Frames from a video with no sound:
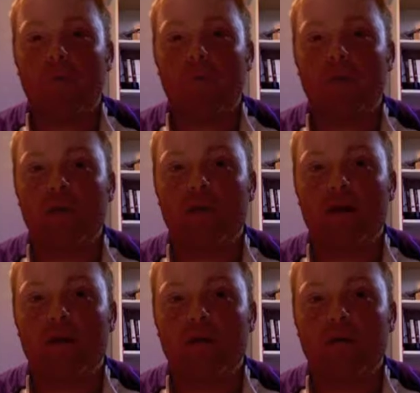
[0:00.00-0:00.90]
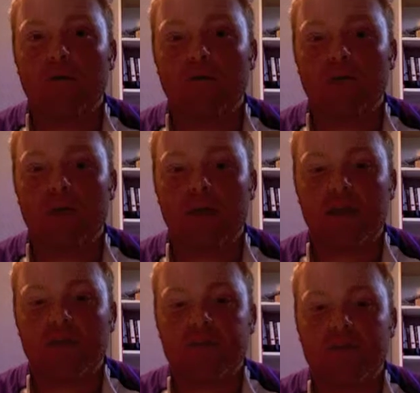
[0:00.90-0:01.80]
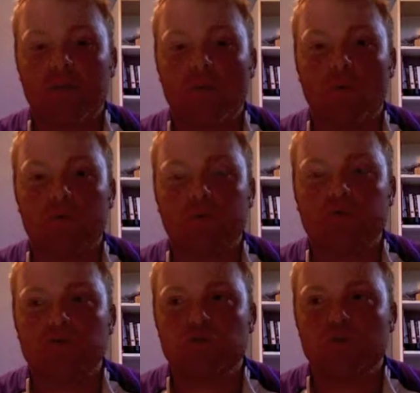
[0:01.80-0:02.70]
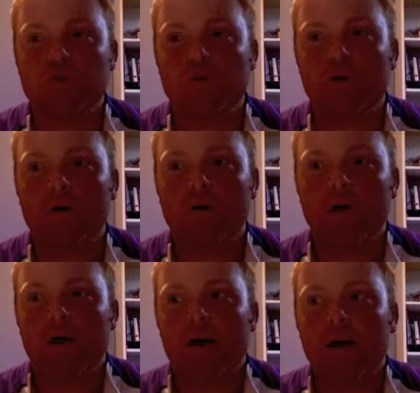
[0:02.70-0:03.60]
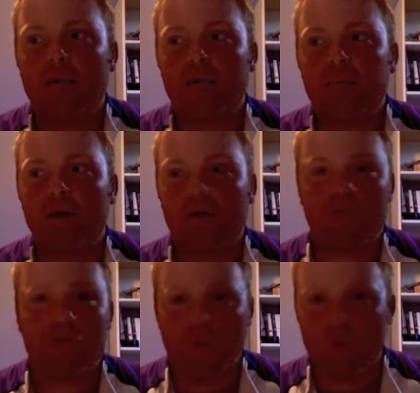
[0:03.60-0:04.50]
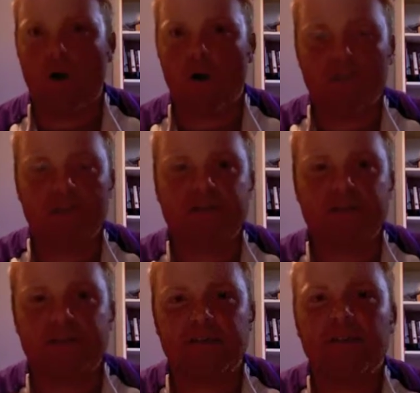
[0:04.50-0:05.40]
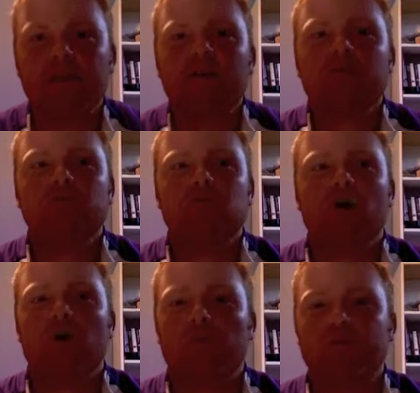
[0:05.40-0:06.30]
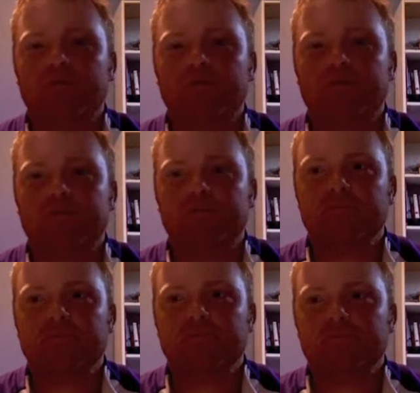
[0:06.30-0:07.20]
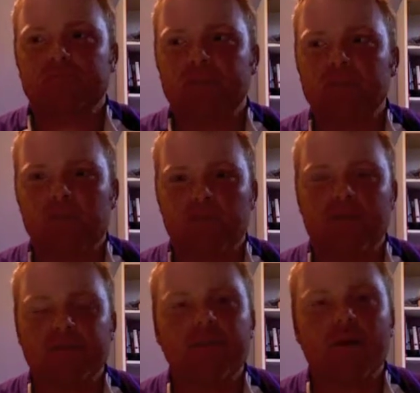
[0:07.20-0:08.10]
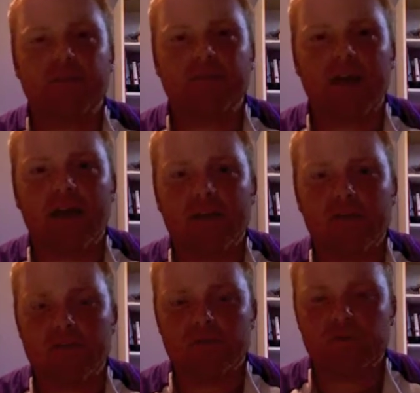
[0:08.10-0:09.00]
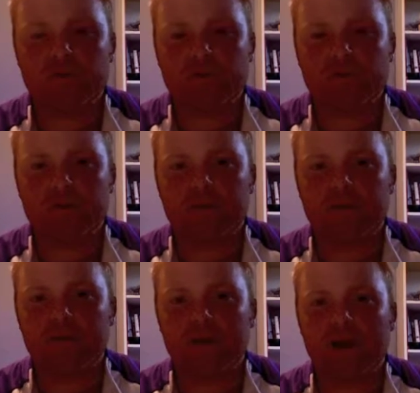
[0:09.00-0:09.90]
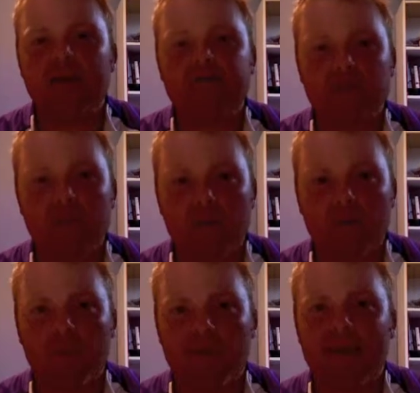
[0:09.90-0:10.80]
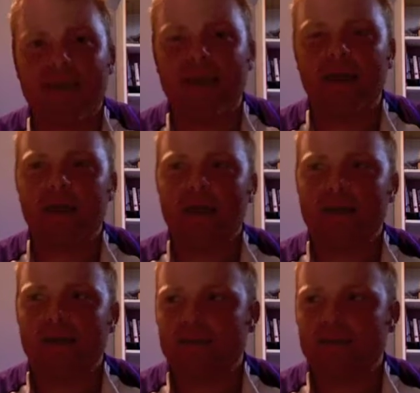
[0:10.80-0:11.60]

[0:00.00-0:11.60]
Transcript: We are bringing in someone to a third party basically to help us implement RTI into our school district, and trying to have somebody within. A lot of